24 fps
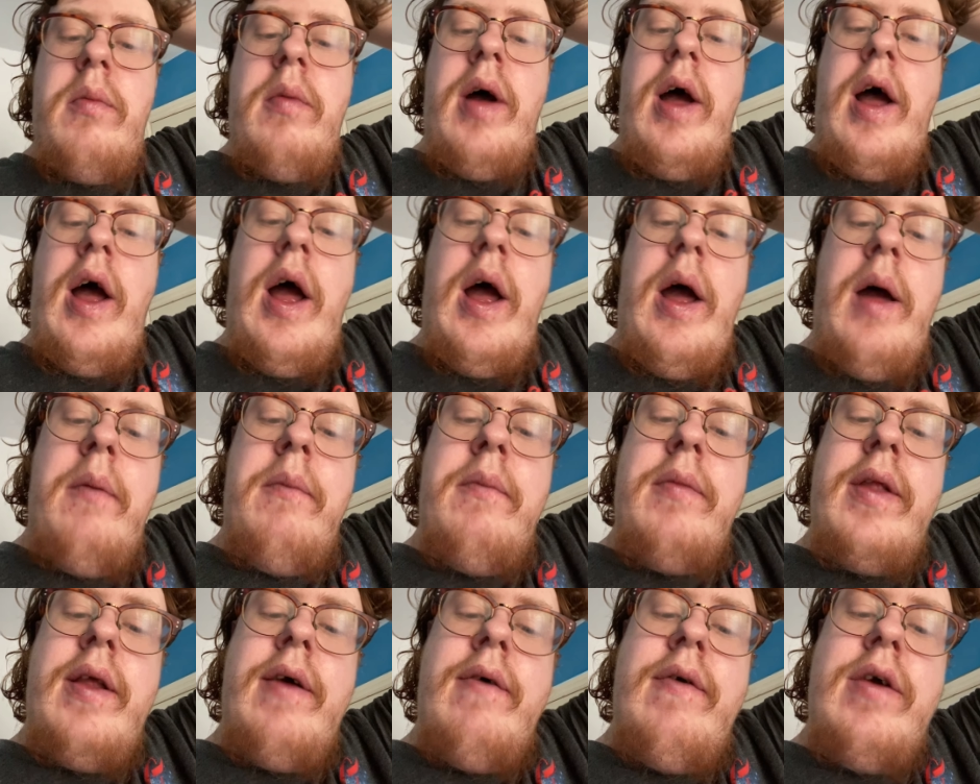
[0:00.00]
Um,
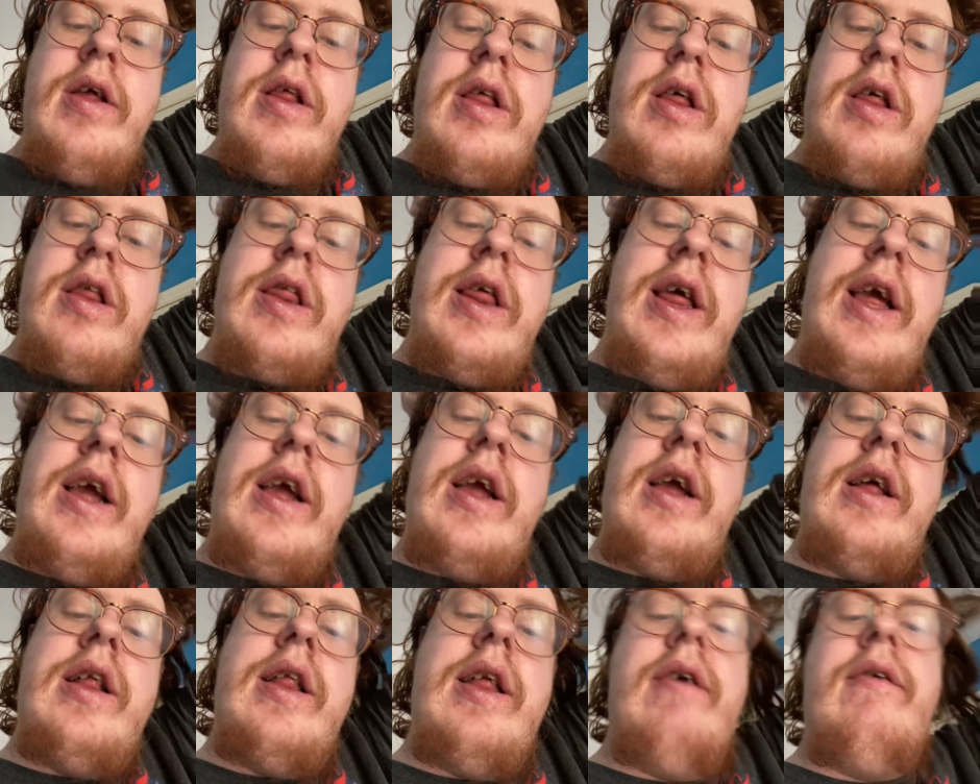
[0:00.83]
there is a
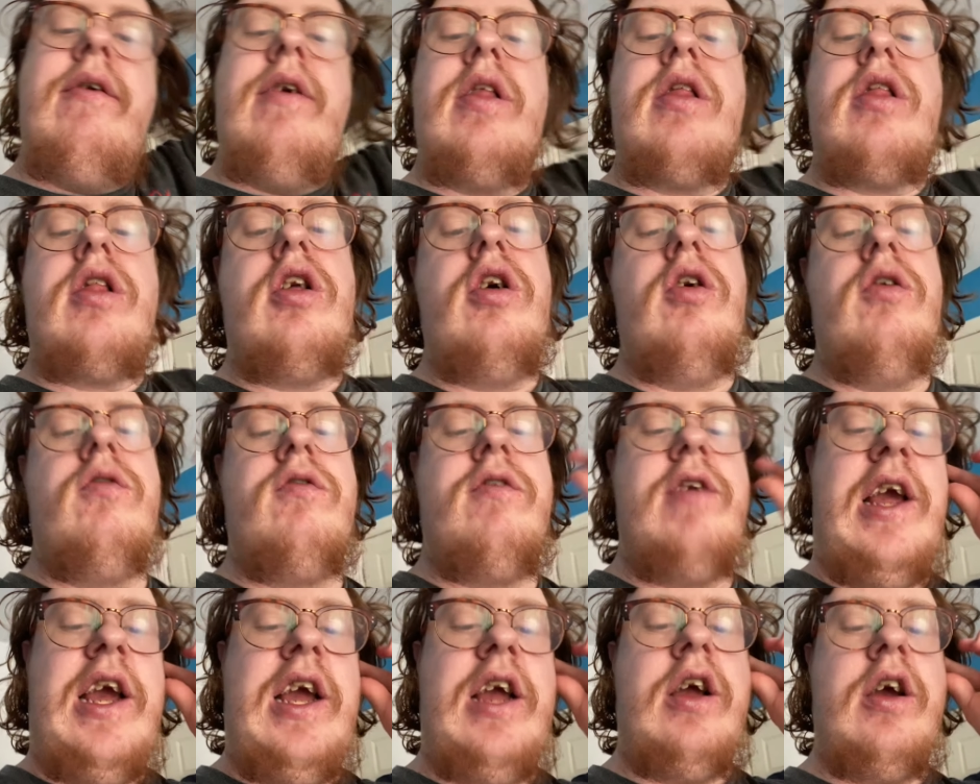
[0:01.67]
sing. There is two
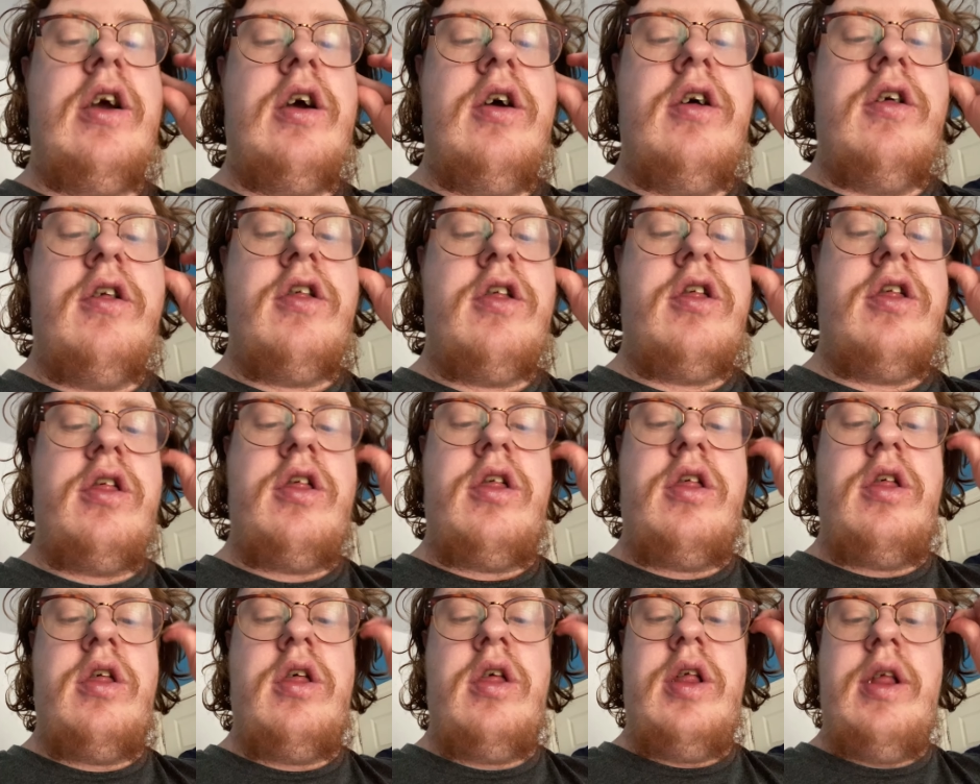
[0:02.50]

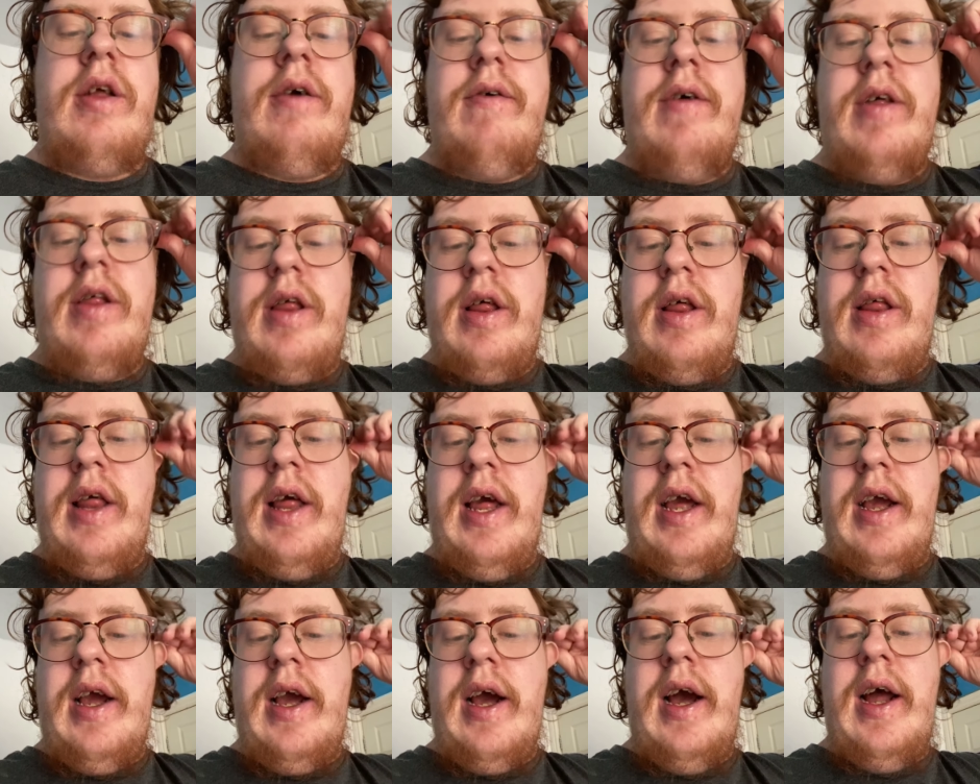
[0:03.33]
singers. There is a
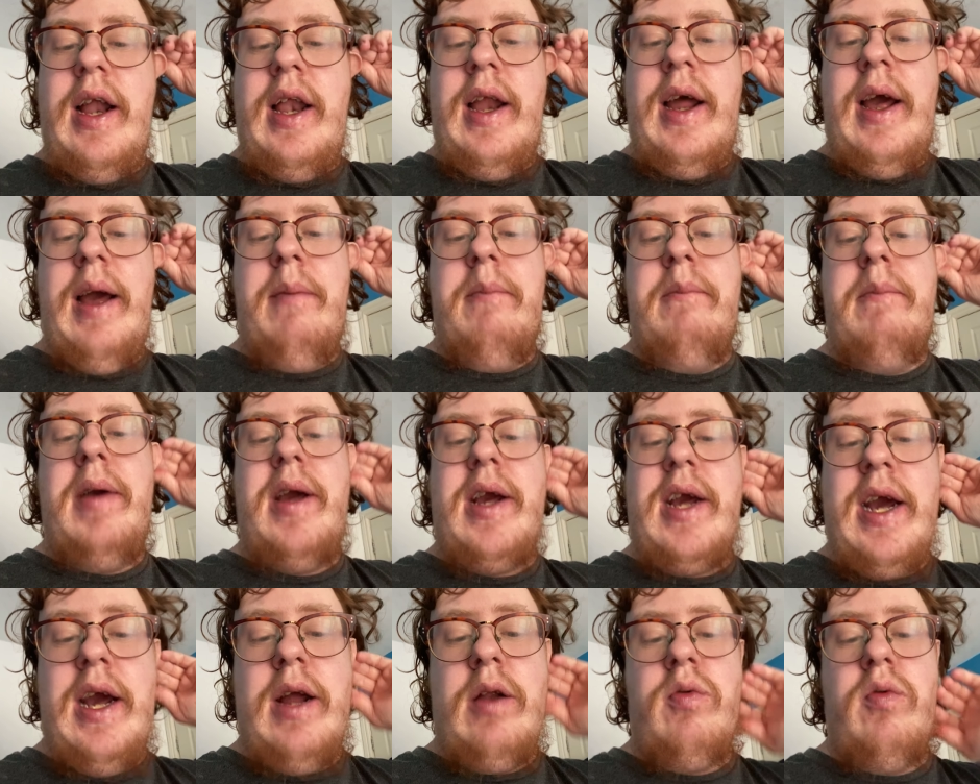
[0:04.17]
singer named
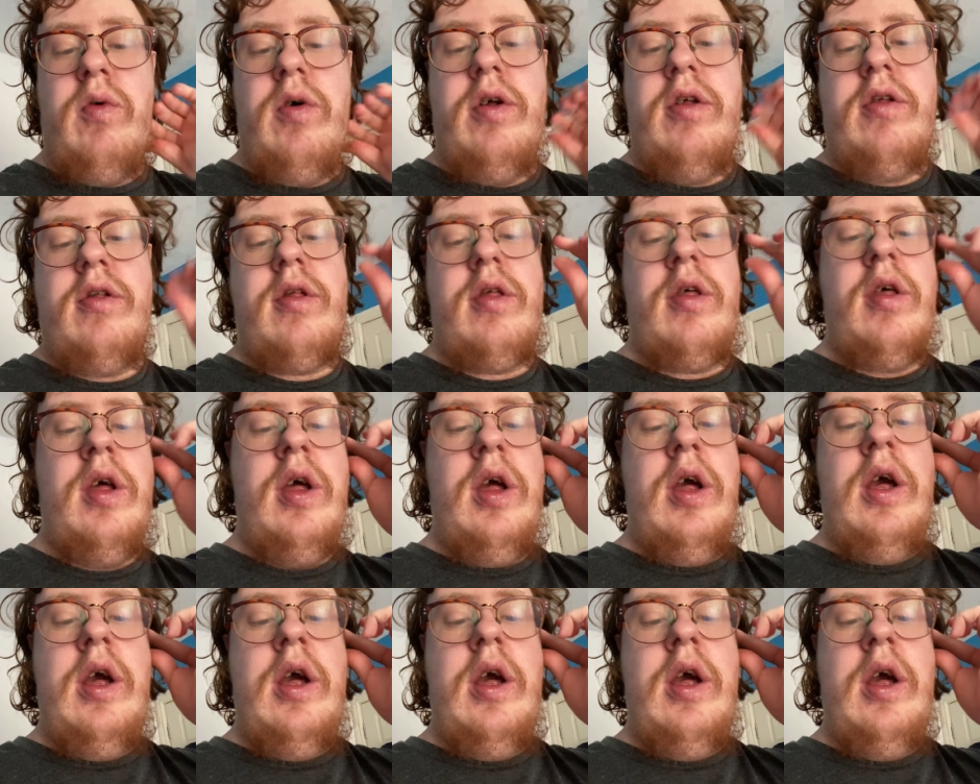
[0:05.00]
Mick Edwards.